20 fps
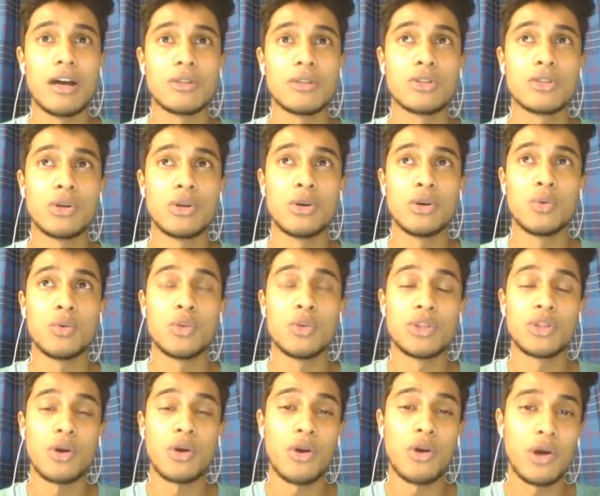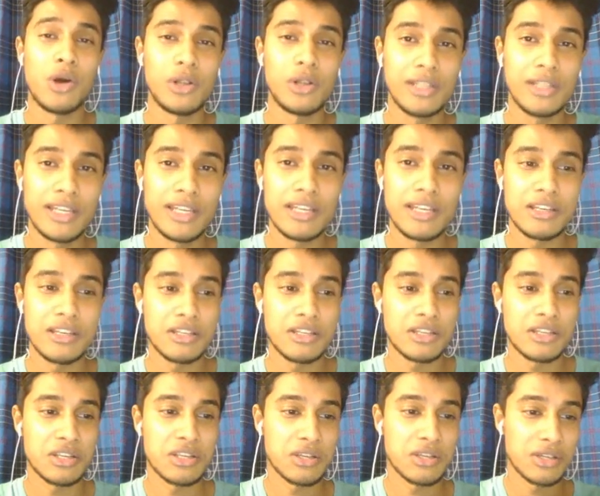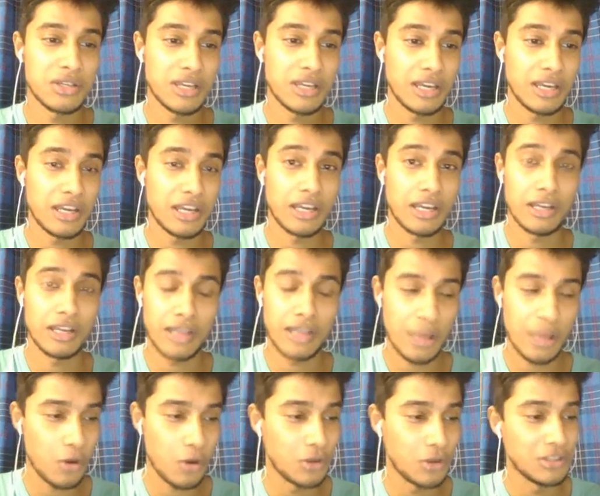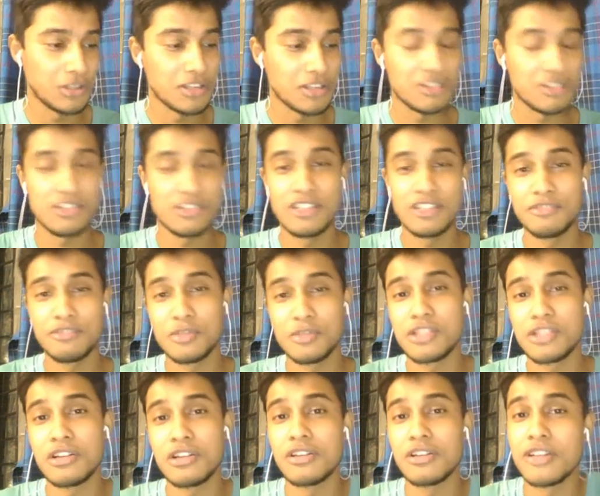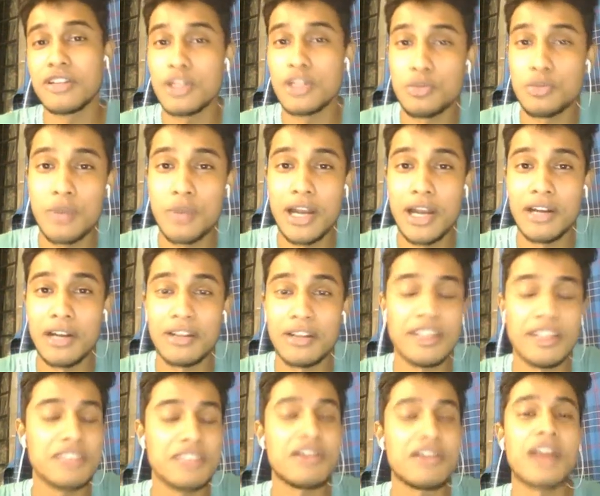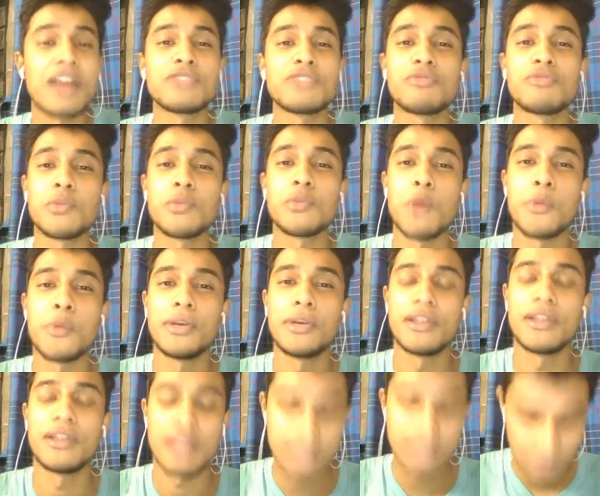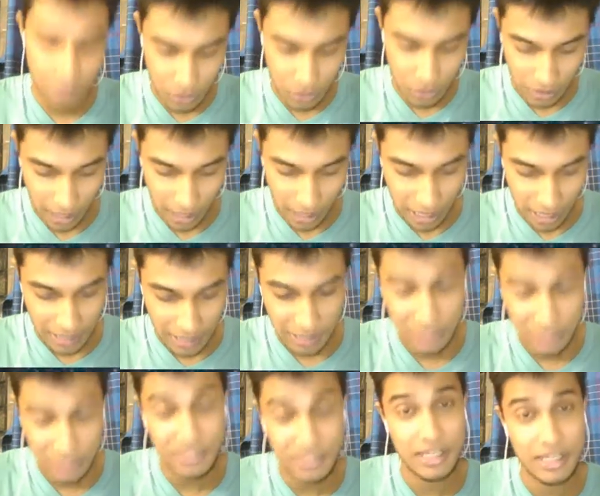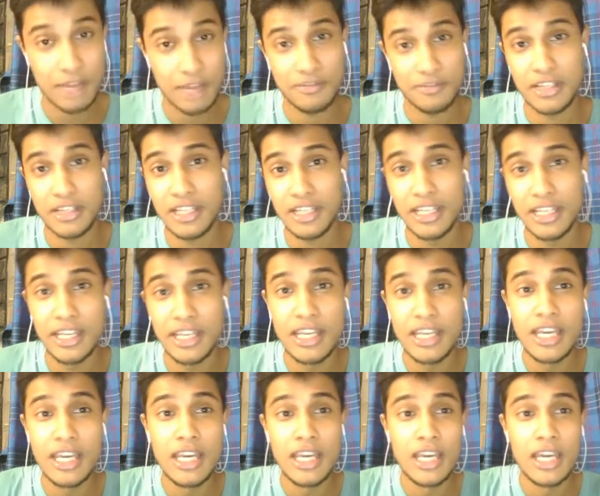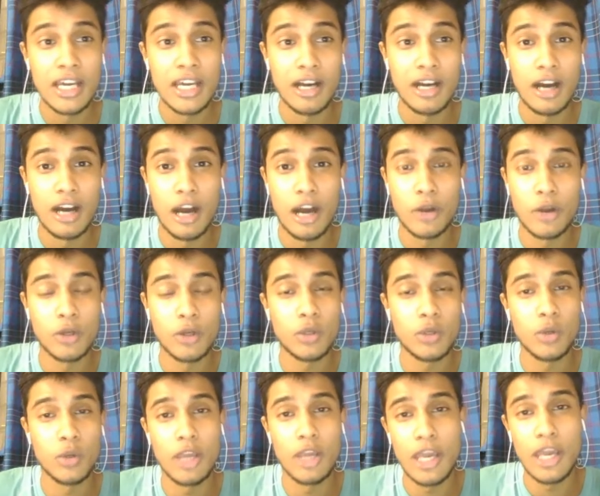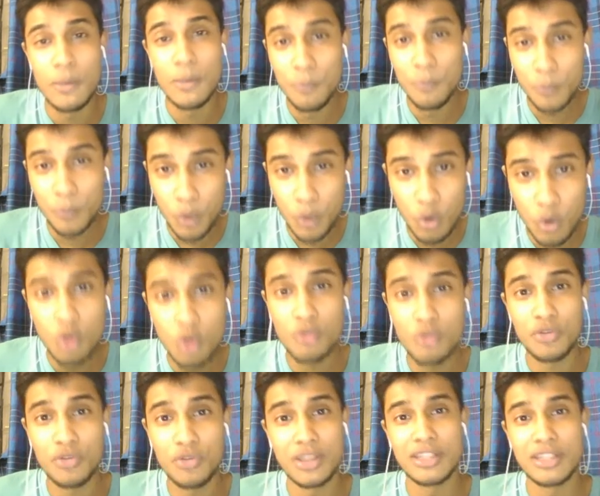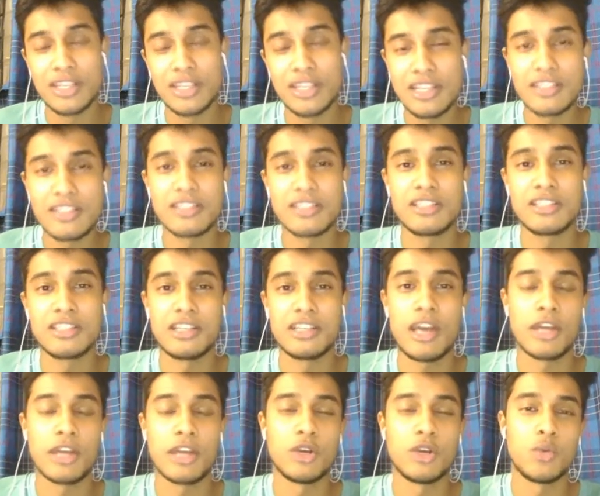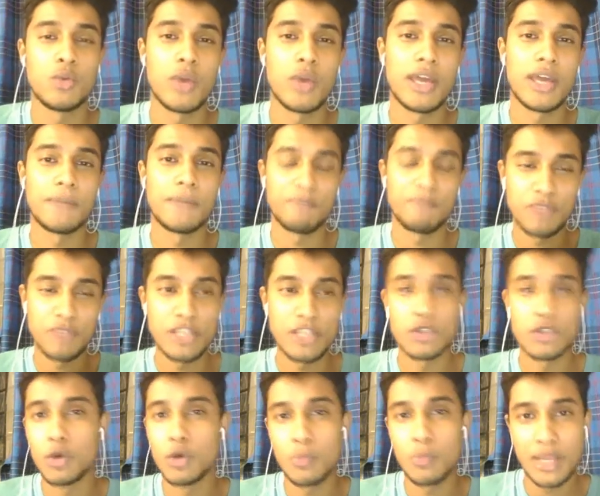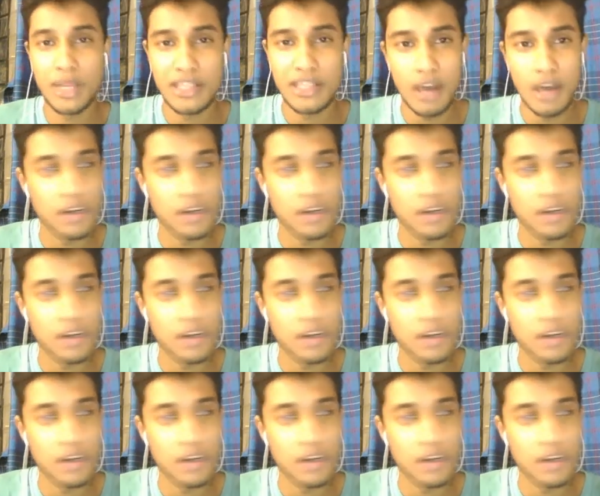So with all these achievements under his belt, he signs for Mohammedan SC, and he's definitely going to improve in this scenario where he's going to play the